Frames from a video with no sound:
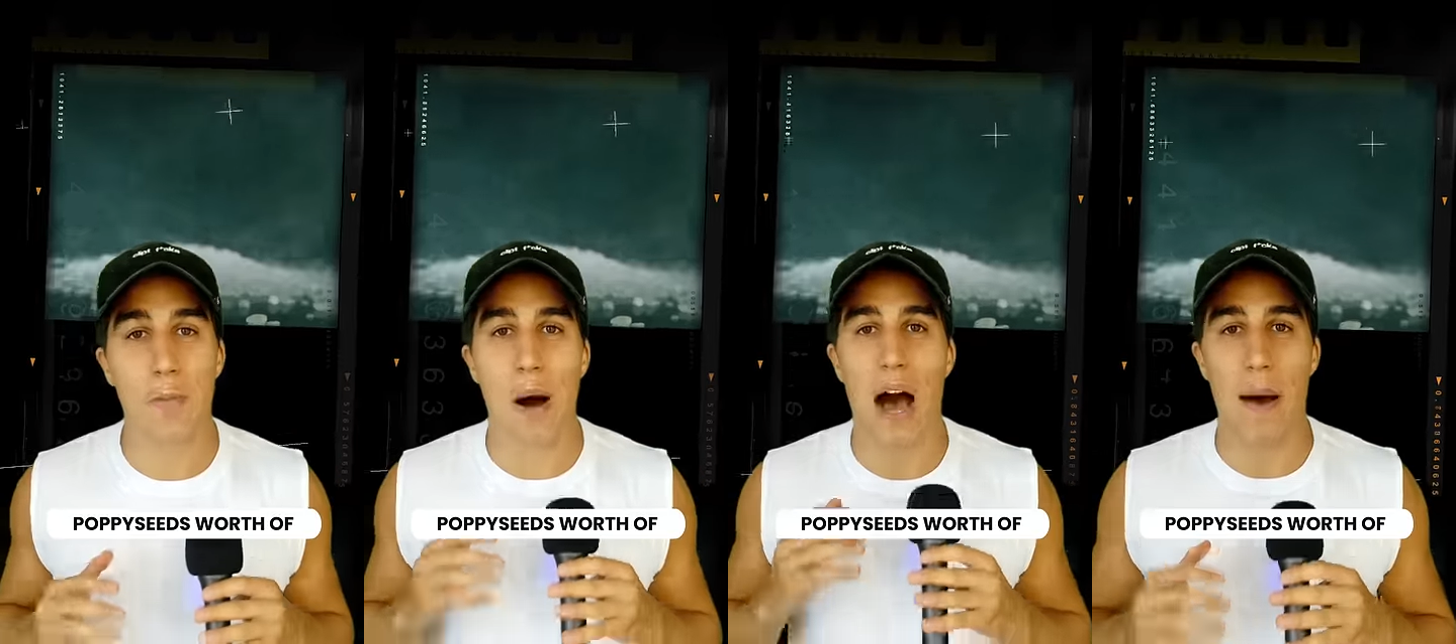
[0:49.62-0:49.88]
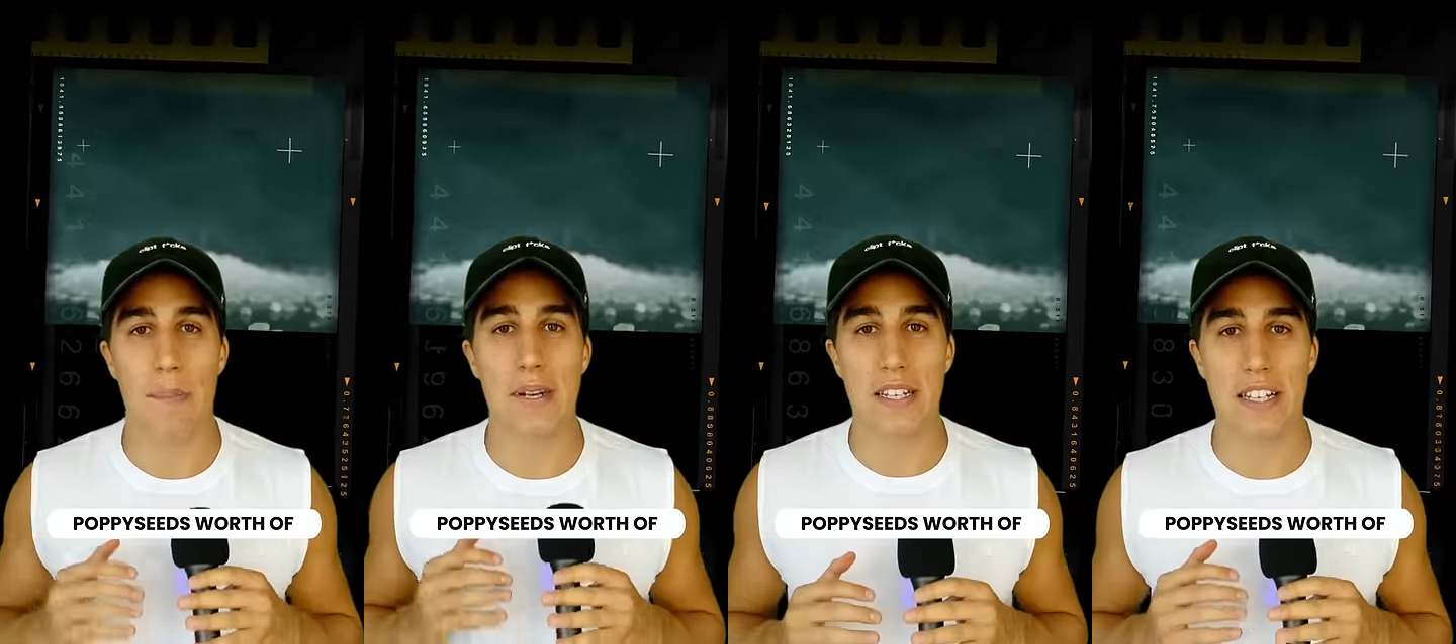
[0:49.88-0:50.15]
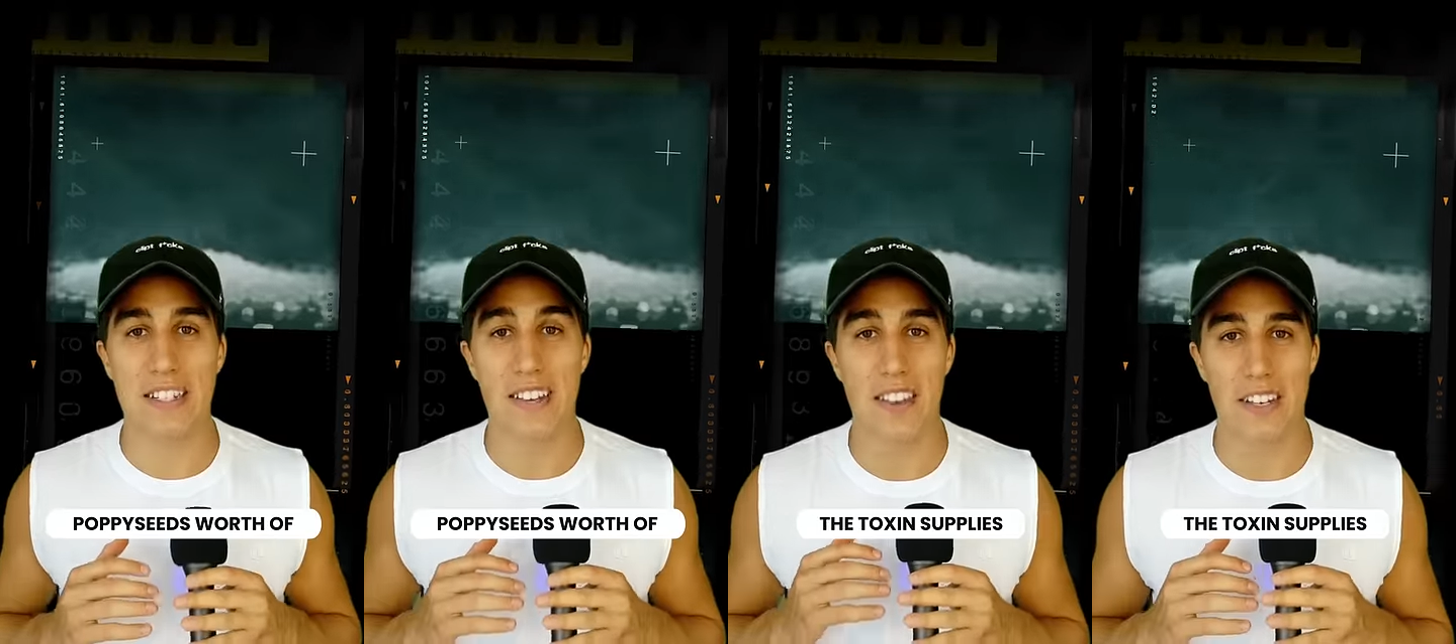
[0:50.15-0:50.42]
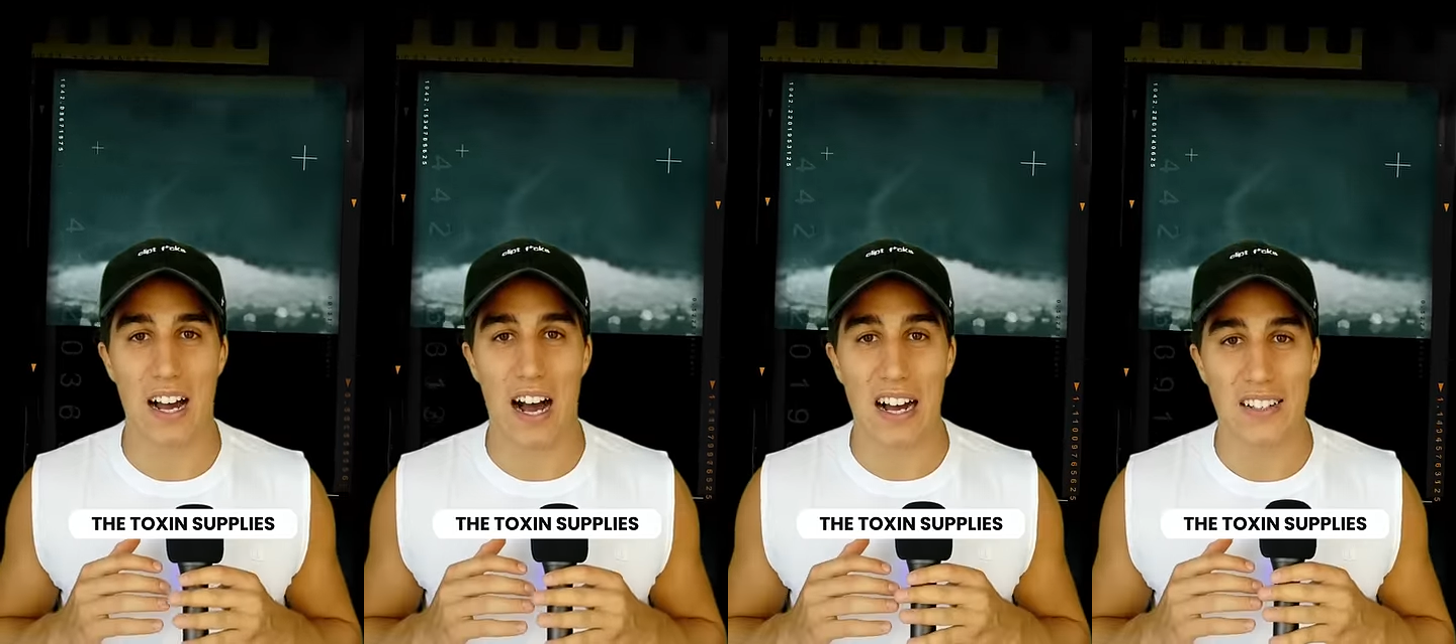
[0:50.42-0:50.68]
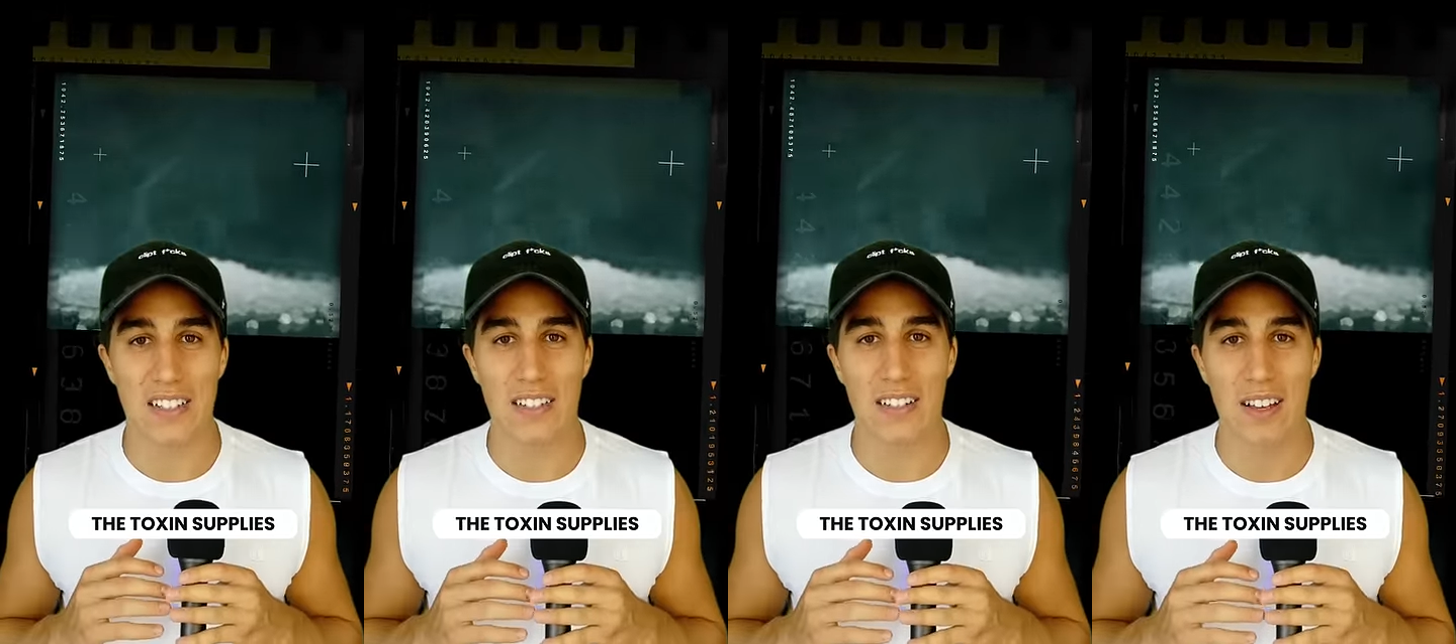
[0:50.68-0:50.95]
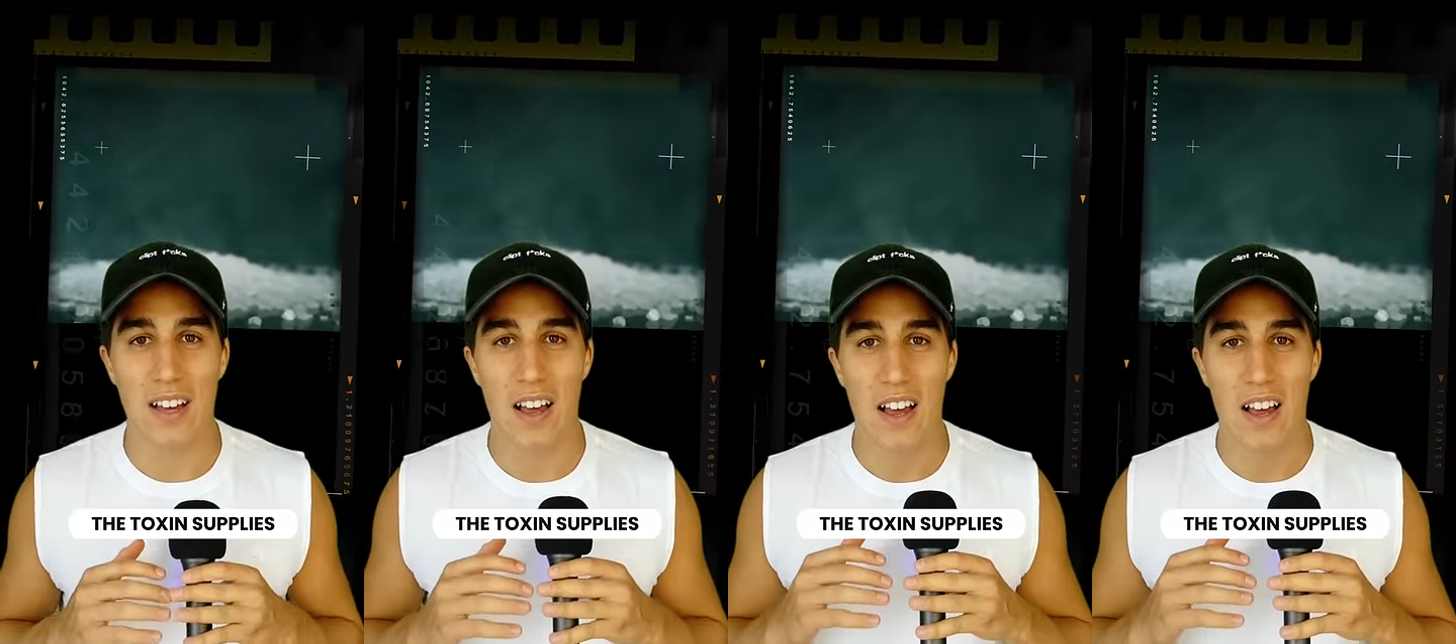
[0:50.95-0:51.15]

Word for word: poppy seeds of the toxin